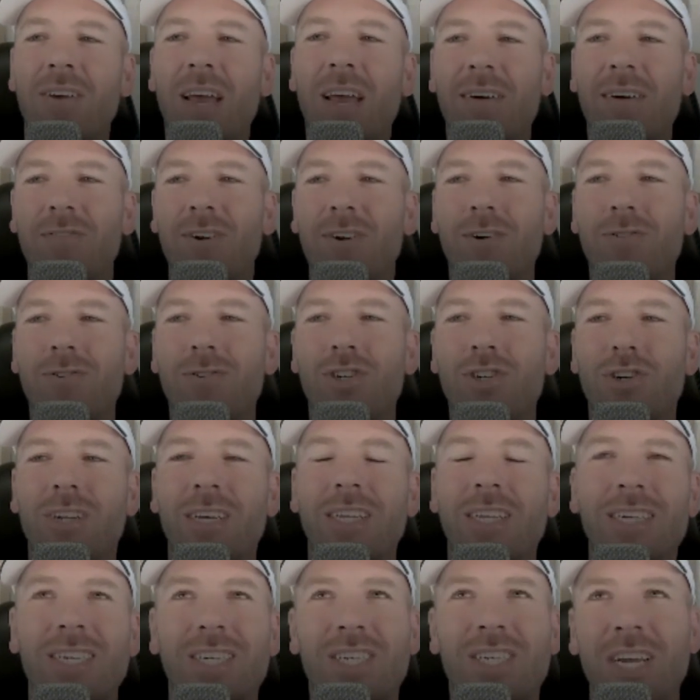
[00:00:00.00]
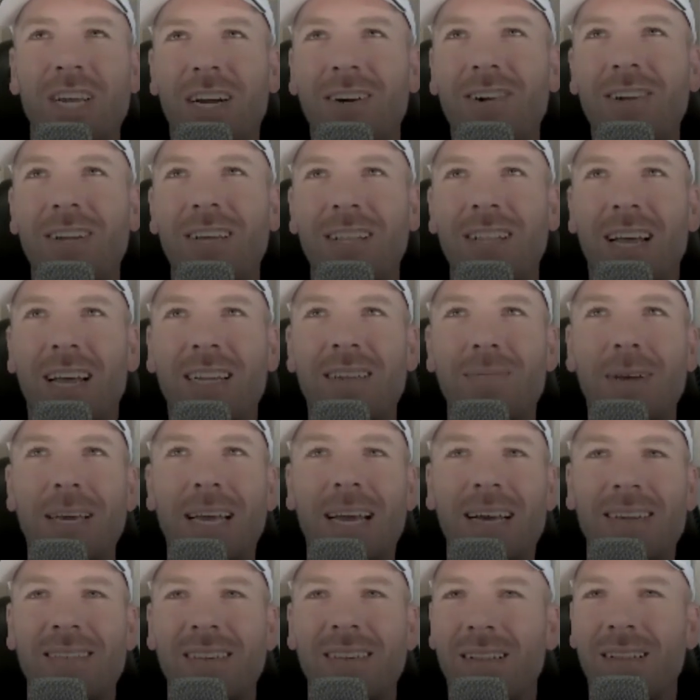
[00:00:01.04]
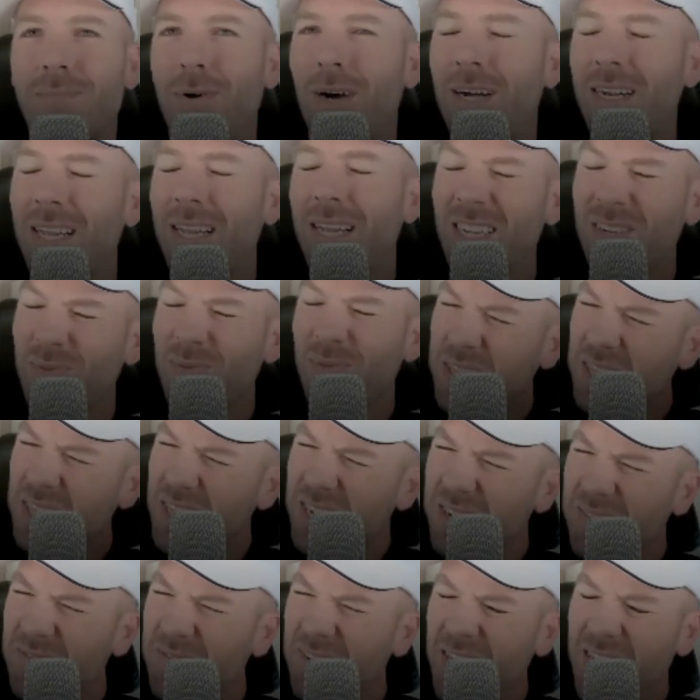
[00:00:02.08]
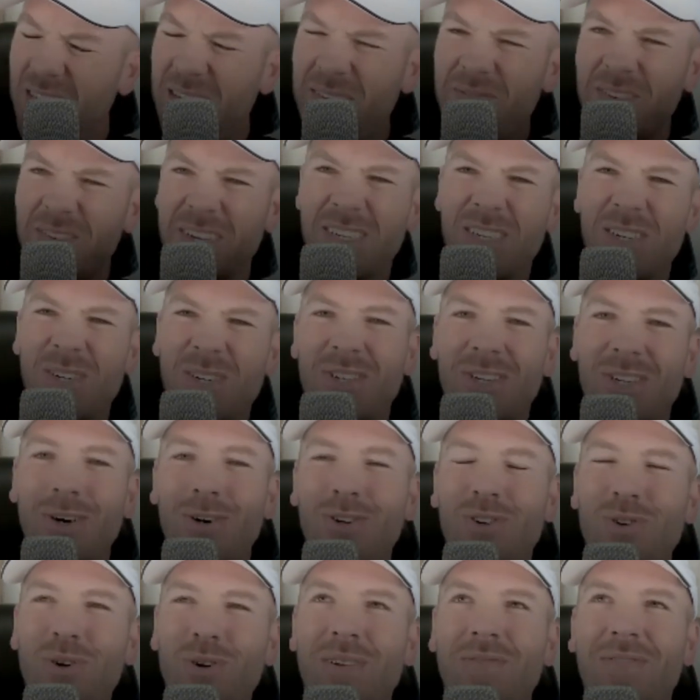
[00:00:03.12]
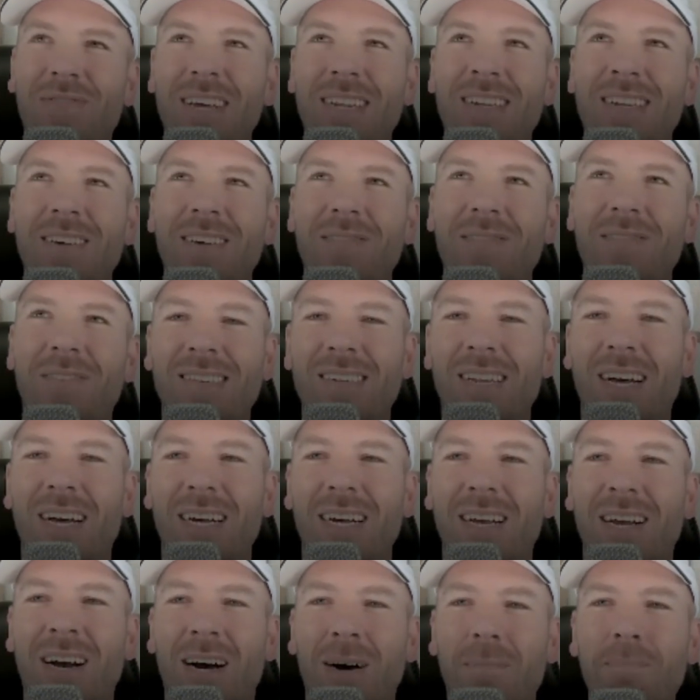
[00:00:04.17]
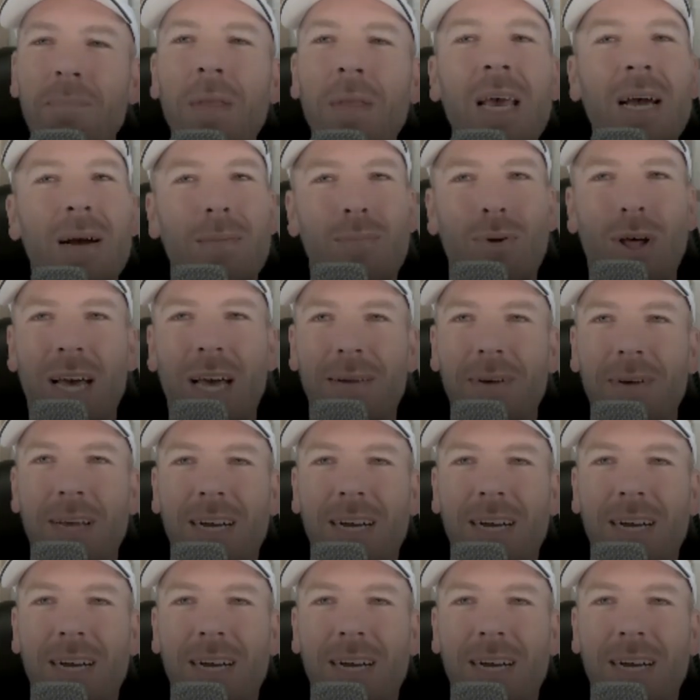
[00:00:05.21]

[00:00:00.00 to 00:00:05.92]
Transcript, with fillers: you have your own journey to share and you'd like to be a guest on the podcast, we'd love to have you. So just go to inventiveguest.com, apply